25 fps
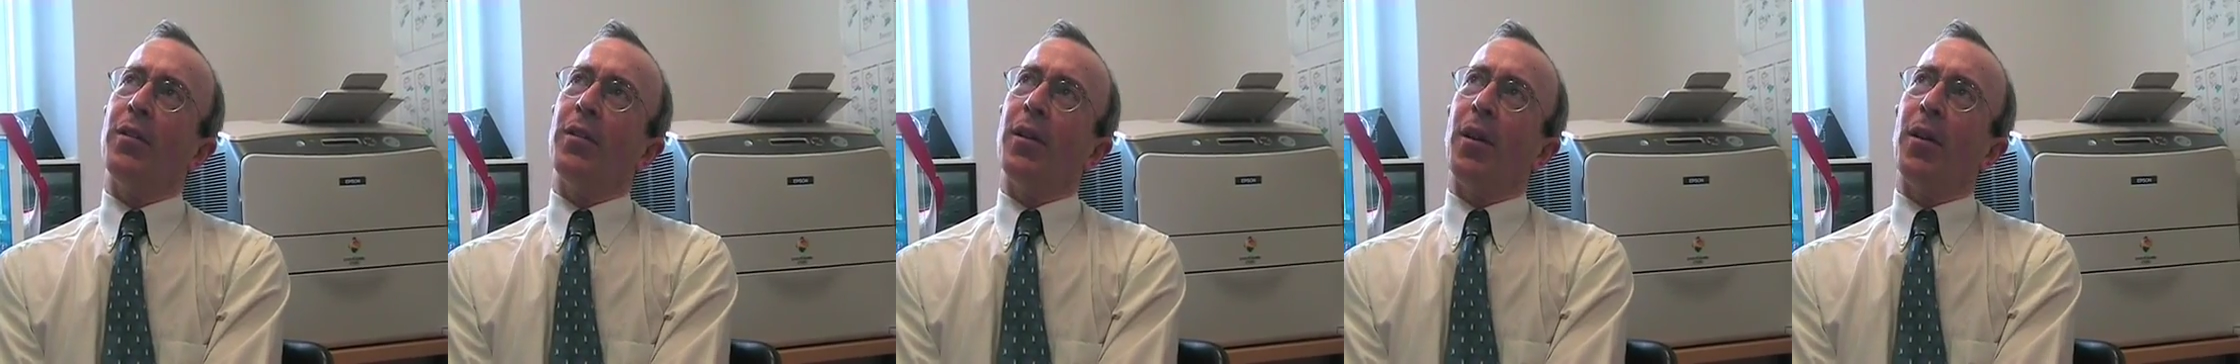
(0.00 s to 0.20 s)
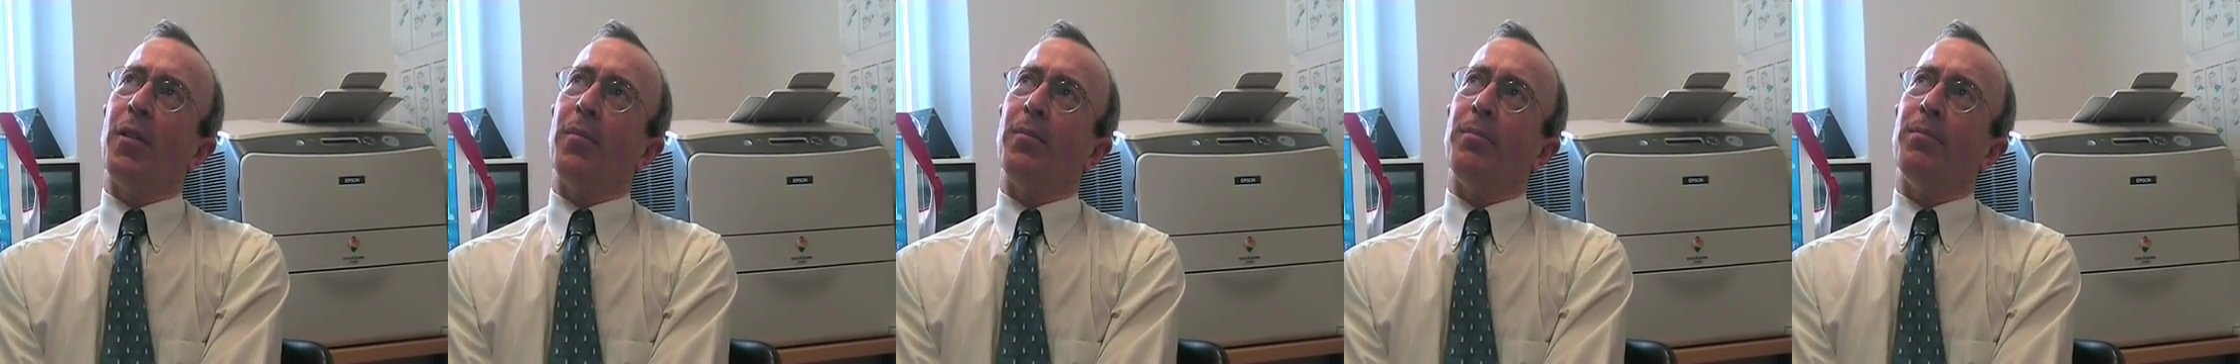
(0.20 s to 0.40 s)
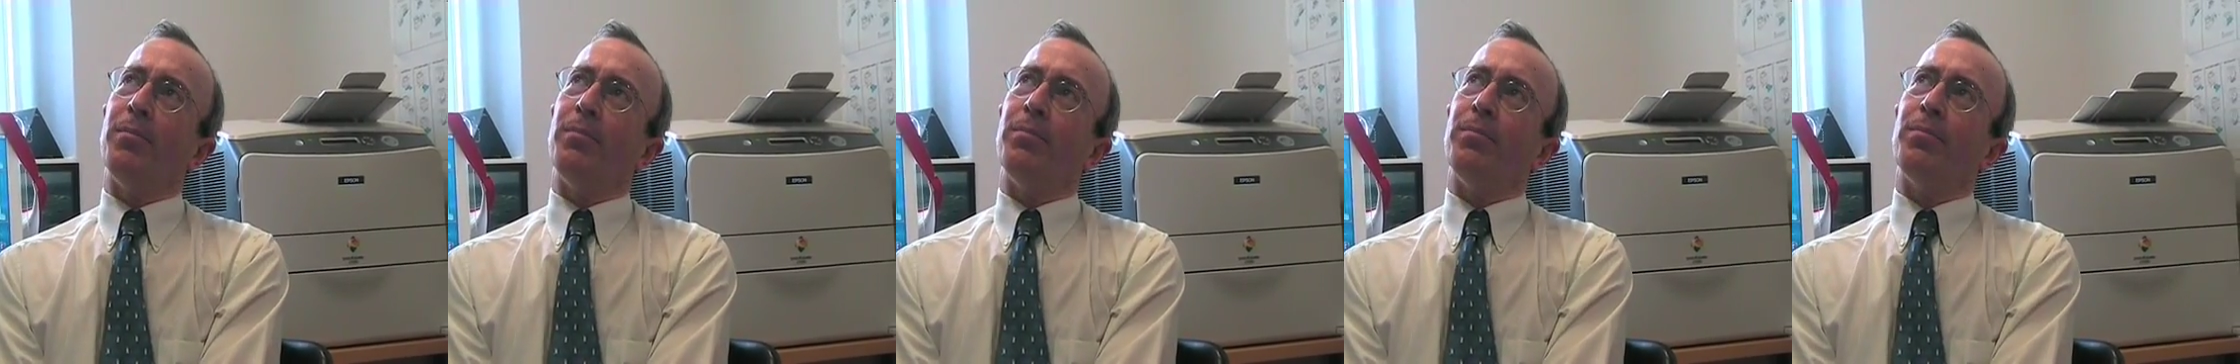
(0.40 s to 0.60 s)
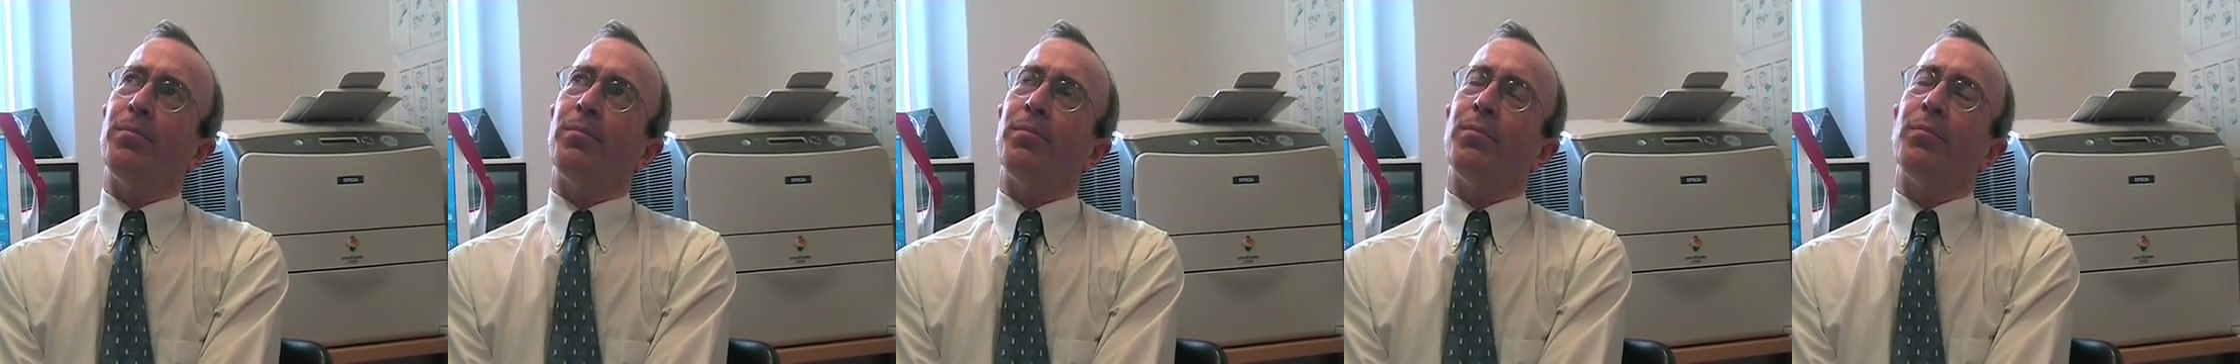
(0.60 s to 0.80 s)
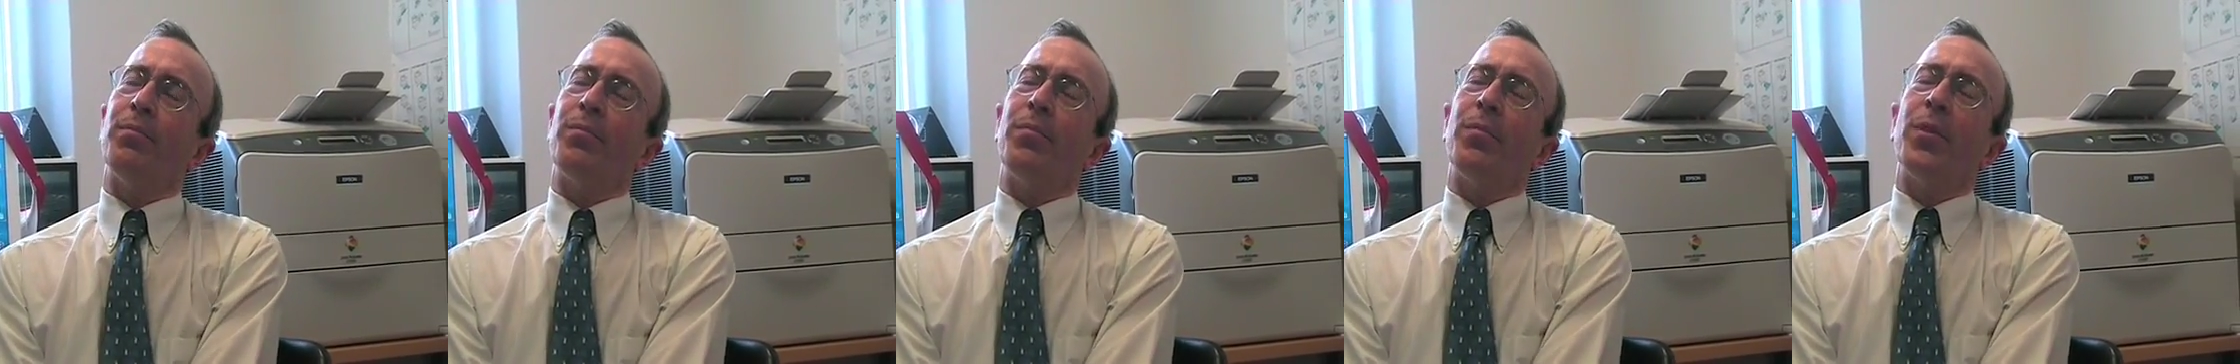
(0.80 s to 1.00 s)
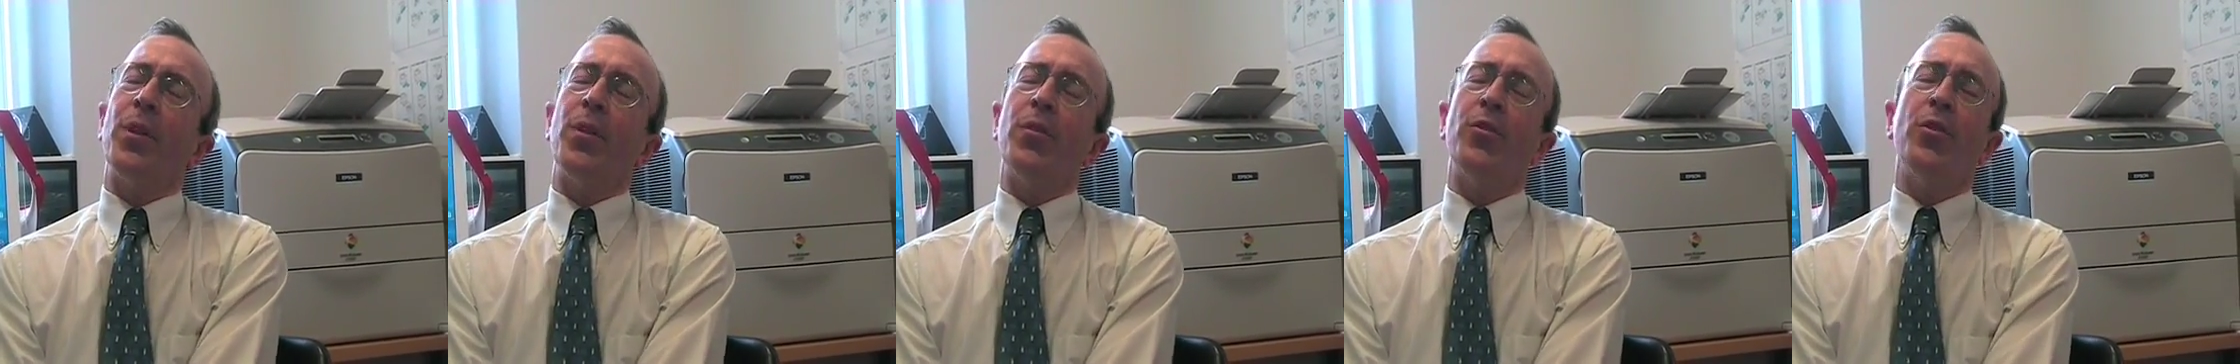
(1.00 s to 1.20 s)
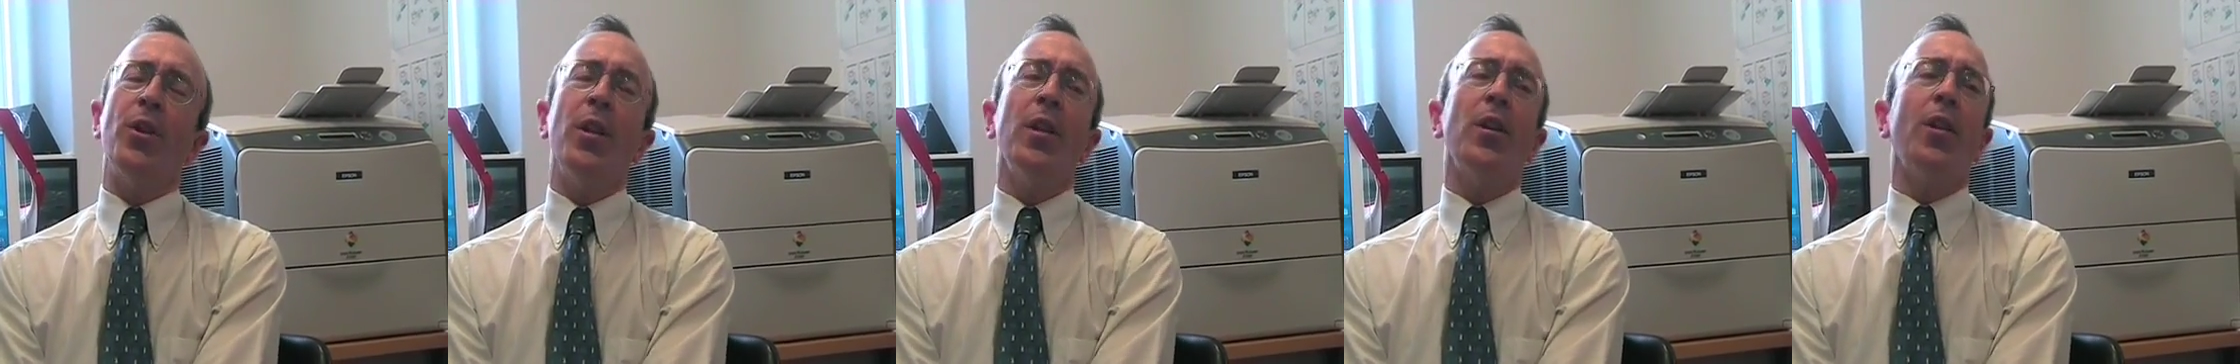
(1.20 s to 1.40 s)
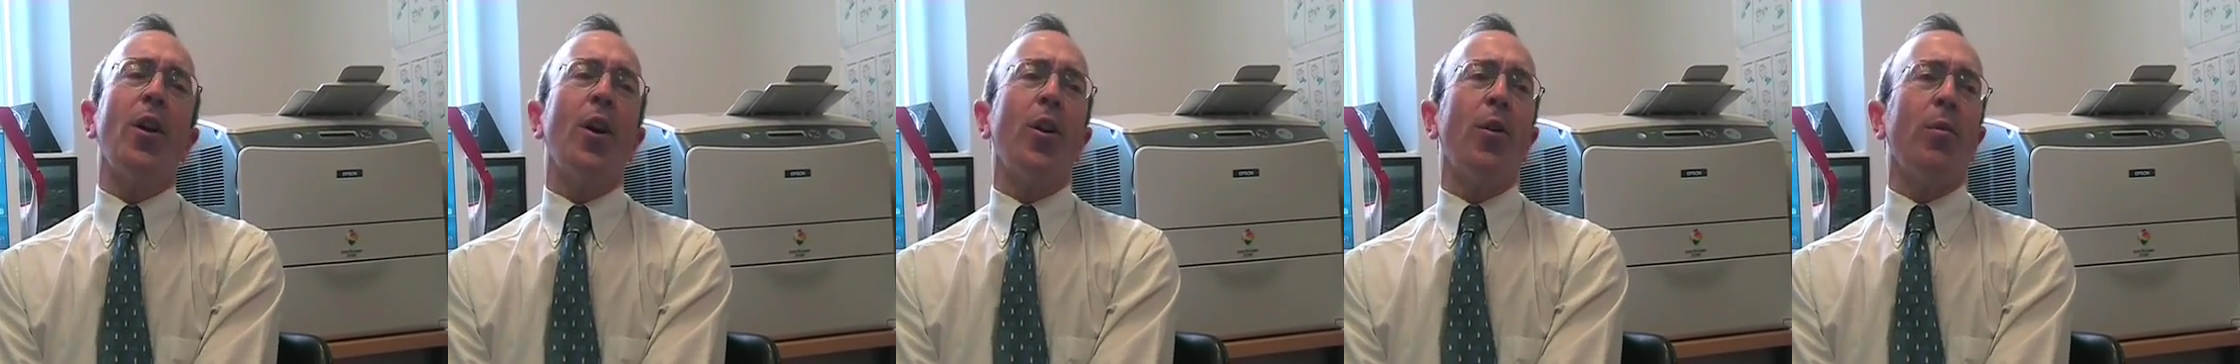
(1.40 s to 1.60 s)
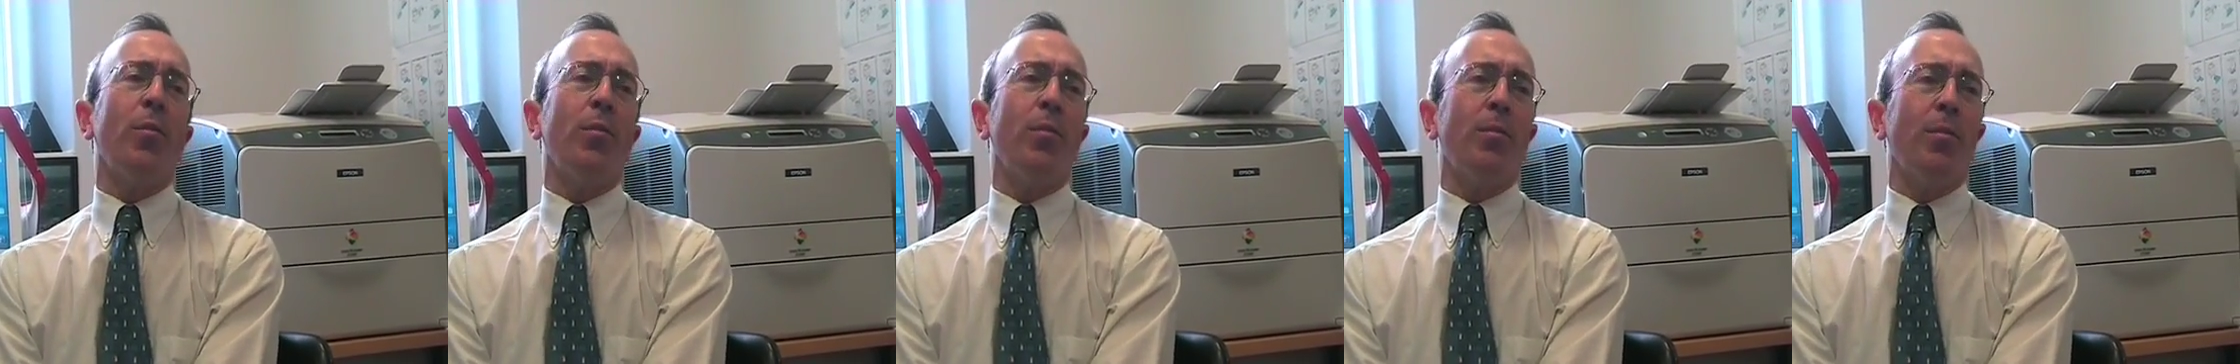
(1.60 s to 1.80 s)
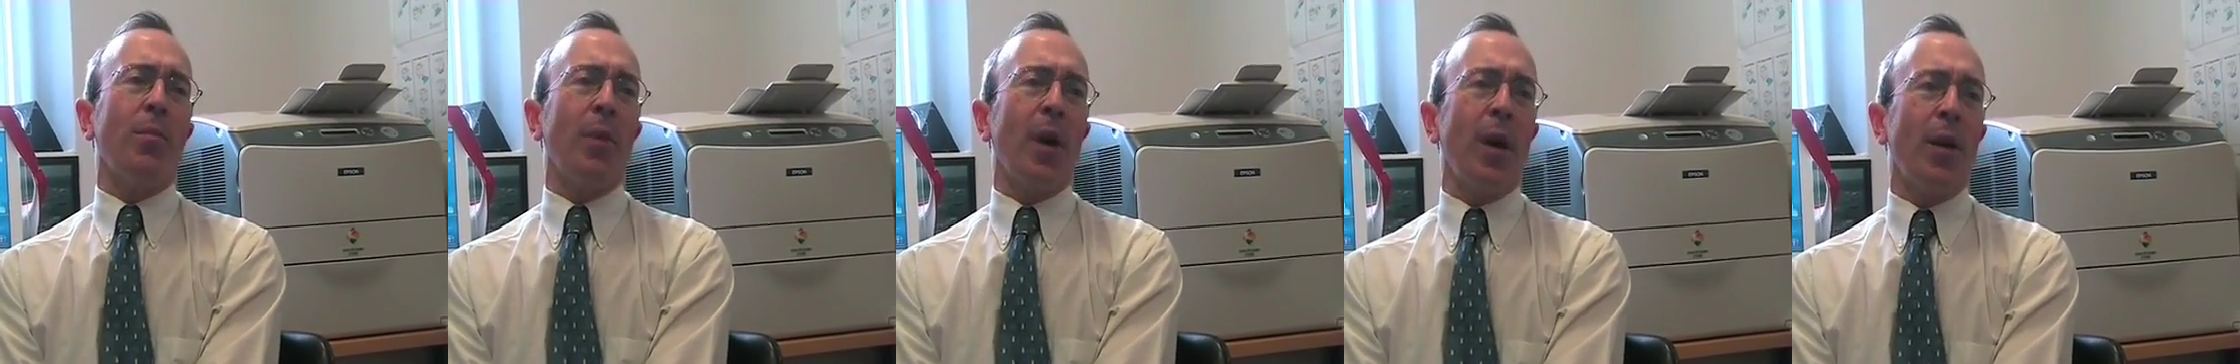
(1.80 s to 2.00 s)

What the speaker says: the genome